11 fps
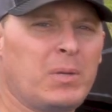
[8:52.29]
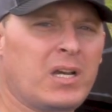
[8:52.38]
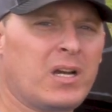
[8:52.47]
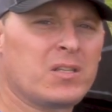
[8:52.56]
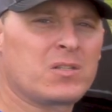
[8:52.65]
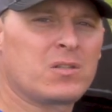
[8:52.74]

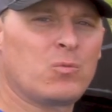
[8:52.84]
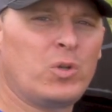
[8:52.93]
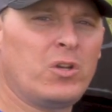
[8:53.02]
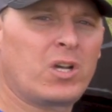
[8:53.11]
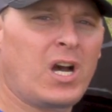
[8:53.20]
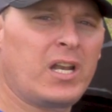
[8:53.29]
because when
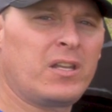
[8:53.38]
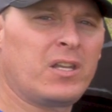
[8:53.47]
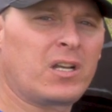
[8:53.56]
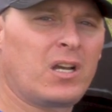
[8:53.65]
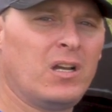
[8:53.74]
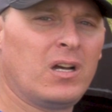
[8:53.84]
you cut into
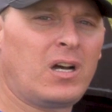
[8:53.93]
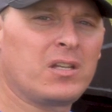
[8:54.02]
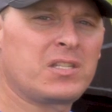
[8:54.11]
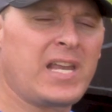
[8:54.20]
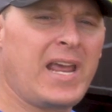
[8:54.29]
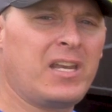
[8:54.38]

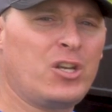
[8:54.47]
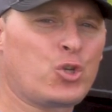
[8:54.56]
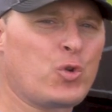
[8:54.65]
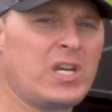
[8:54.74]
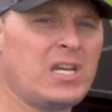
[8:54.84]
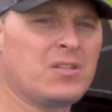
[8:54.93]
standing
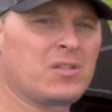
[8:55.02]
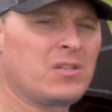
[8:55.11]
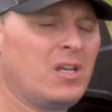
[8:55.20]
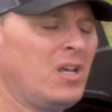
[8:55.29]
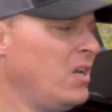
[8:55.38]
trees,